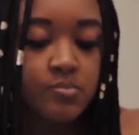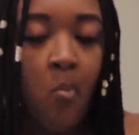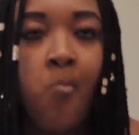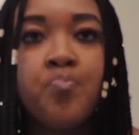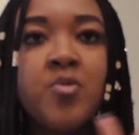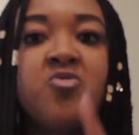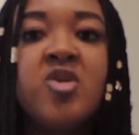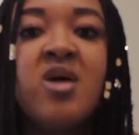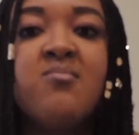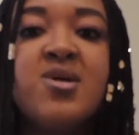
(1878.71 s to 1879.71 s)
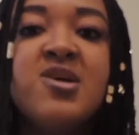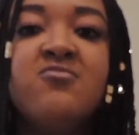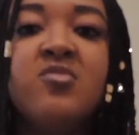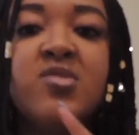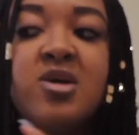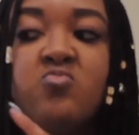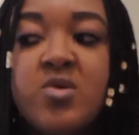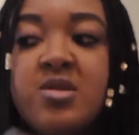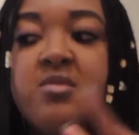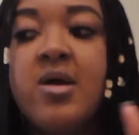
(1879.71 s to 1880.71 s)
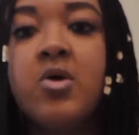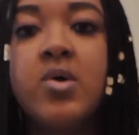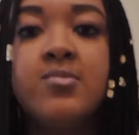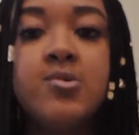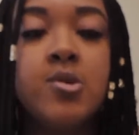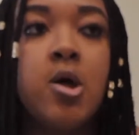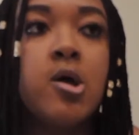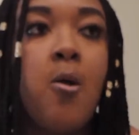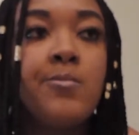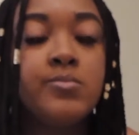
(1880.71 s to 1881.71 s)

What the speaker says: I think I may have left that one in the microwave too long.